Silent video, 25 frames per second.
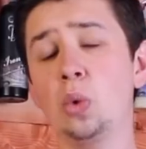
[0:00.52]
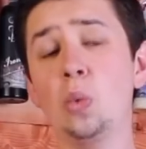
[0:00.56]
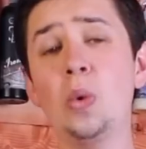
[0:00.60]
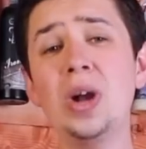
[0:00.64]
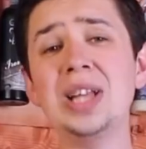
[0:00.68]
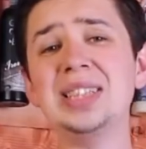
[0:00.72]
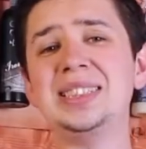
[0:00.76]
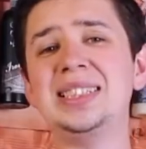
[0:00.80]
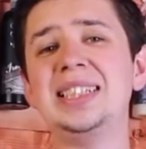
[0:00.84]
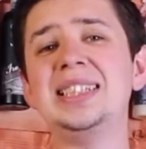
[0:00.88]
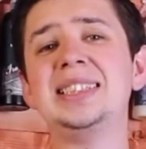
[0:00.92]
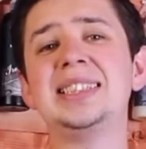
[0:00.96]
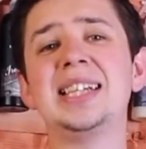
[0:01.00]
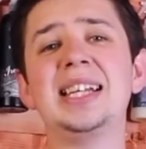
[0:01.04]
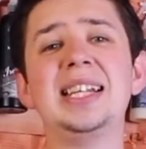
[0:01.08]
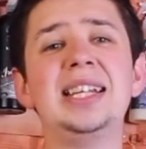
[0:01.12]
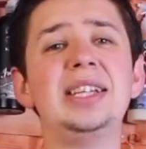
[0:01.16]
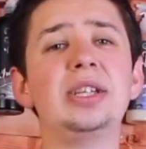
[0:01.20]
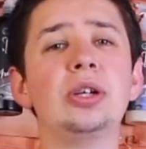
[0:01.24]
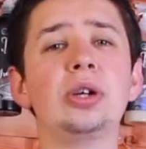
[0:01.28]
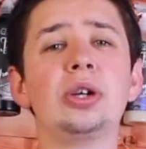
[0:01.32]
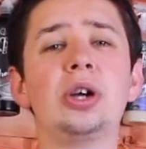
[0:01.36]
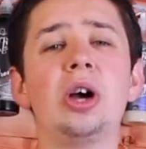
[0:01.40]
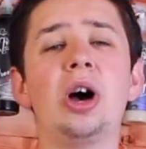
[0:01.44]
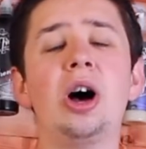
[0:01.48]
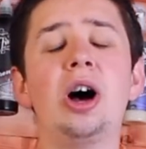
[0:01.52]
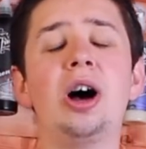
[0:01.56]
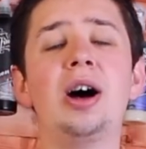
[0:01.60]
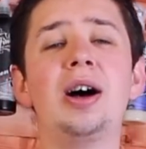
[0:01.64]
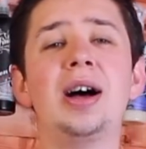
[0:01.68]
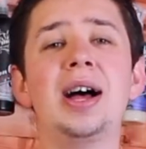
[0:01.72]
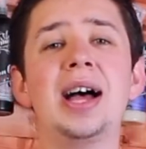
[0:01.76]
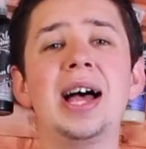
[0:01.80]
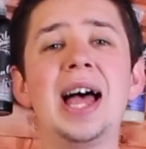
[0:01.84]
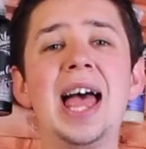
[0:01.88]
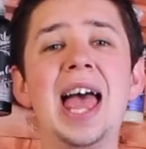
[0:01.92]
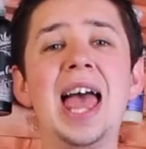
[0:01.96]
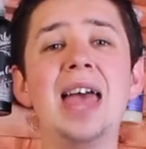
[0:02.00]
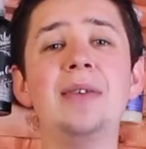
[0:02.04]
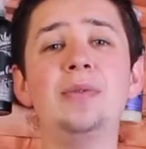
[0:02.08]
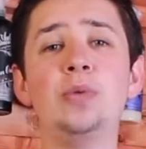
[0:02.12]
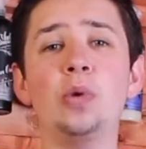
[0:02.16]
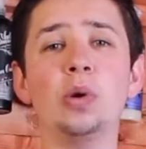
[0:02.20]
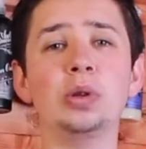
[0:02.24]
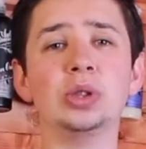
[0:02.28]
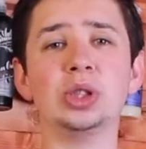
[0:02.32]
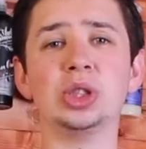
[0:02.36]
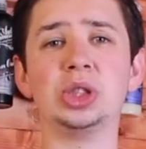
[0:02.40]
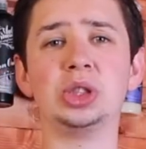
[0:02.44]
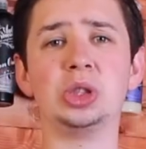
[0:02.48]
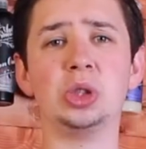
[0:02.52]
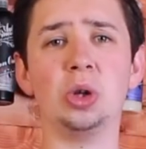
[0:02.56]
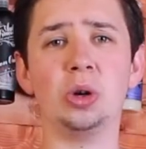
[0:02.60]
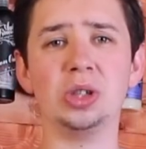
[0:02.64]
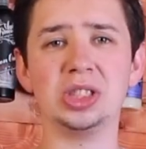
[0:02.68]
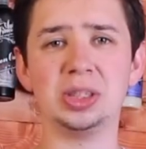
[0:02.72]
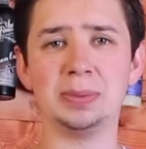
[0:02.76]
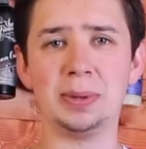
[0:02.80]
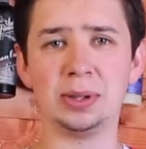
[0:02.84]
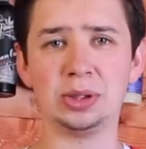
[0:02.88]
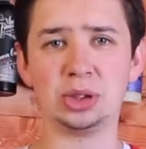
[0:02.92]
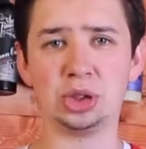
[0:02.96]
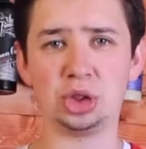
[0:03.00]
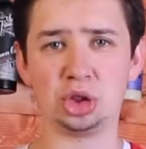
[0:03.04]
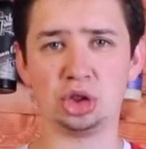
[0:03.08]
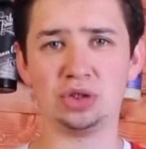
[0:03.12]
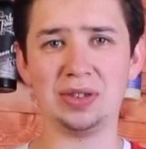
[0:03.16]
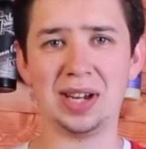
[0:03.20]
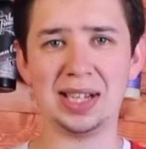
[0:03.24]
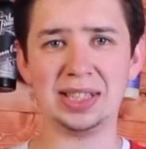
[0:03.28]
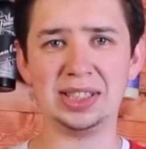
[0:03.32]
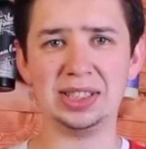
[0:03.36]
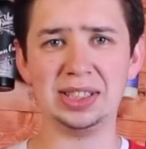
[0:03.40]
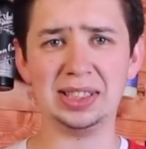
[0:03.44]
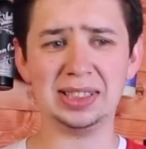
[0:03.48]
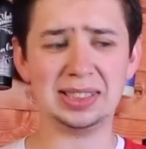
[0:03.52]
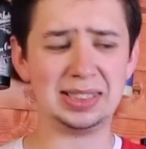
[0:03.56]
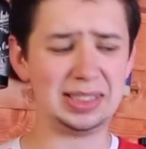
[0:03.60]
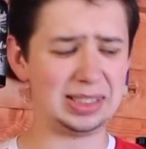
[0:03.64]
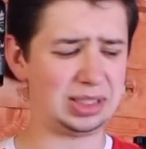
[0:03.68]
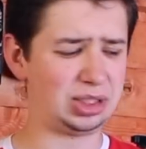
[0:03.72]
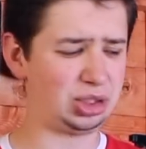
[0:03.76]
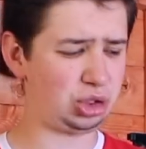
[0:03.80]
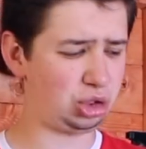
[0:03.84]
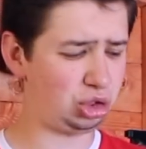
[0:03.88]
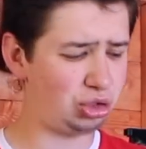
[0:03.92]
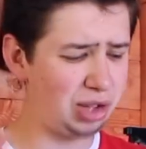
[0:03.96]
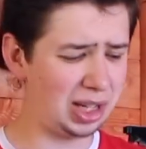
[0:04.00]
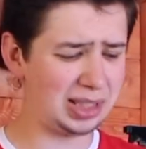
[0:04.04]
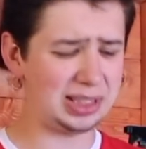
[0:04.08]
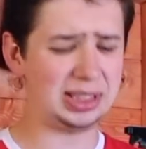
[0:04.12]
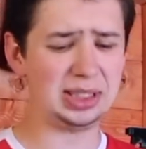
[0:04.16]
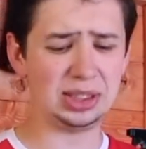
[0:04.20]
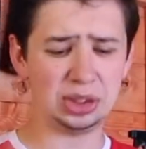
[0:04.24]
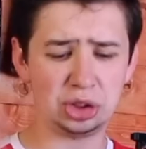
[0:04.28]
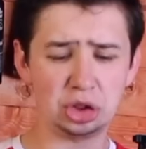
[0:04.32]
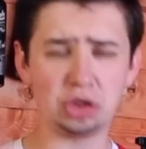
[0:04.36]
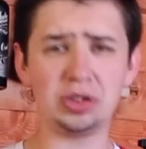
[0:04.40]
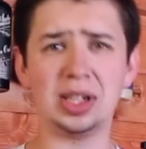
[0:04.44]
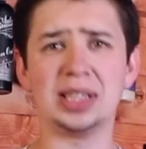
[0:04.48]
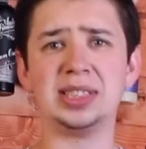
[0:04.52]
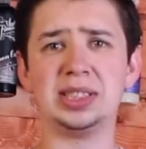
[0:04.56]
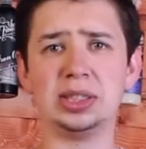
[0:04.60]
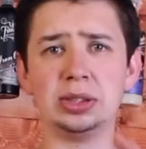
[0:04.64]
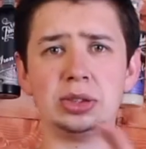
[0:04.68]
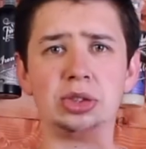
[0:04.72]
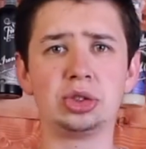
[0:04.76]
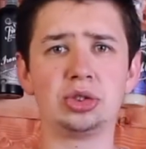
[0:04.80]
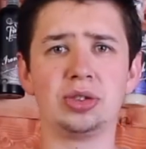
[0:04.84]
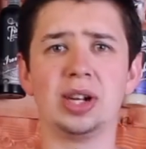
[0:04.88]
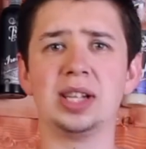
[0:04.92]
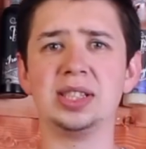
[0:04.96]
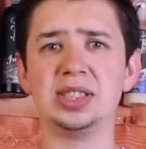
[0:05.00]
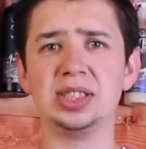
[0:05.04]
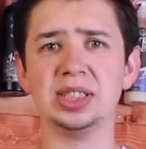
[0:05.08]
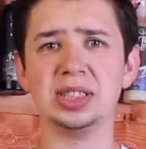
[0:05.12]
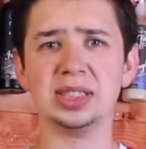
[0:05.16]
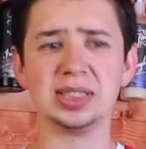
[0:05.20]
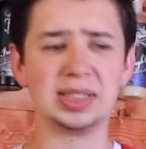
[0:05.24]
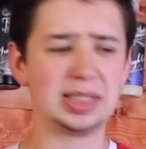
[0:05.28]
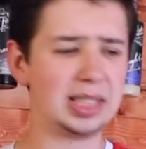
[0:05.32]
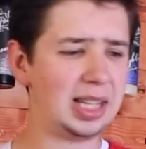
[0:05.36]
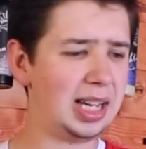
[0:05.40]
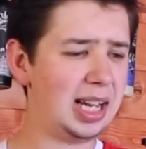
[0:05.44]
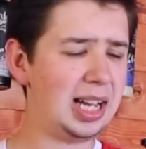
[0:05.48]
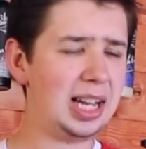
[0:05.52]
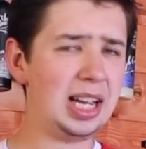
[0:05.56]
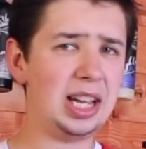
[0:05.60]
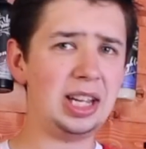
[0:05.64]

When detailing your car, everyone just talks about scratches. Scratches, scratches, scratches.